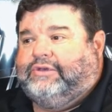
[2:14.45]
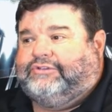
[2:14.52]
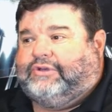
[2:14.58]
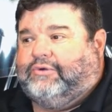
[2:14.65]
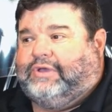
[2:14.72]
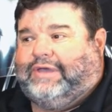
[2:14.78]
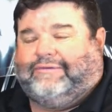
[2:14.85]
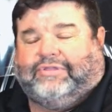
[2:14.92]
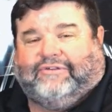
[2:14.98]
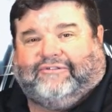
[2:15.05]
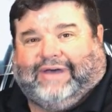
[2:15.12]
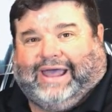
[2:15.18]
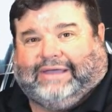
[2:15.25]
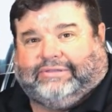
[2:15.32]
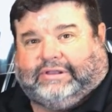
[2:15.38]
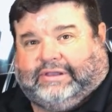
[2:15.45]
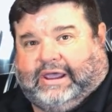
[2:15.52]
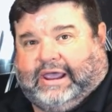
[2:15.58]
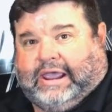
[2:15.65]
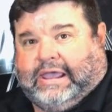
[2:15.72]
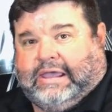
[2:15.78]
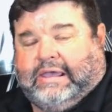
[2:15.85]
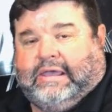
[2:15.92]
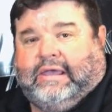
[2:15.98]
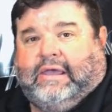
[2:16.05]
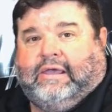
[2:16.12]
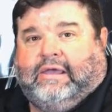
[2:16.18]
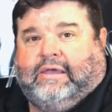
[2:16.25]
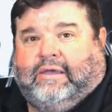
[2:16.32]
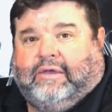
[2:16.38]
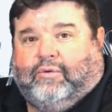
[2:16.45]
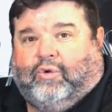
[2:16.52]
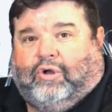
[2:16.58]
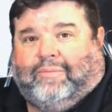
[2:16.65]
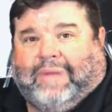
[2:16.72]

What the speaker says: So given the fact that they will